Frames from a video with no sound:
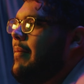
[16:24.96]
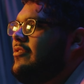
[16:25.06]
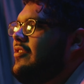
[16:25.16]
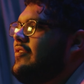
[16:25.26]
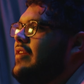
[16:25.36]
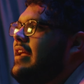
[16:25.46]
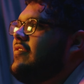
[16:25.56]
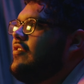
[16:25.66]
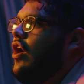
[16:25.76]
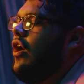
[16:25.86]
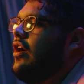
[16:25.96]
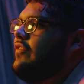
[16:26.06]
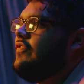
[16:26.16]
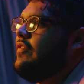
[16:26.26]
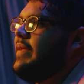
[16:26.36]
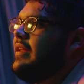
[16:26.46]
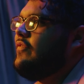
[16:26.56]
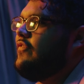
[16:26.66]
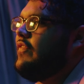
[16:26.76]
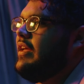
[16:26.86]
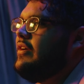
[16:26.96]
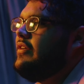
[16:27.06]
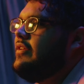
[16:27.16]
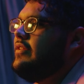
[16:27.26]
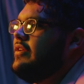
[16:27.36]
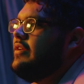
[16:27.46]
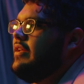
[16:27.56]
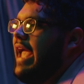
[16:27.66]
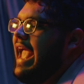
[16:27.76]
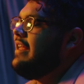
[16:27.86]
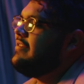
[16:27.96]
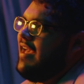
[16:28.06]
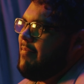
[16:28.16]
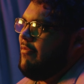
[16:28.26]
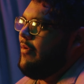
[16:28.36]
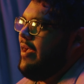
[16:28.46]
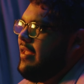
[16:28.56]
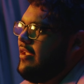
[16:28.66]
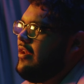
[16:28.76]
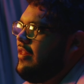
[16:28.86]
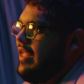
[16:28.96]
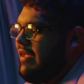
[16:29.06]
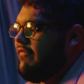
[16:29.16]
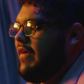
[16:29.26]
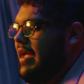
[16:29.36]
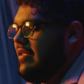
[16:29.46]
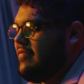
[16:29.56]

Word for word: yeah. It's hard for me to feel any type of way, you know, like if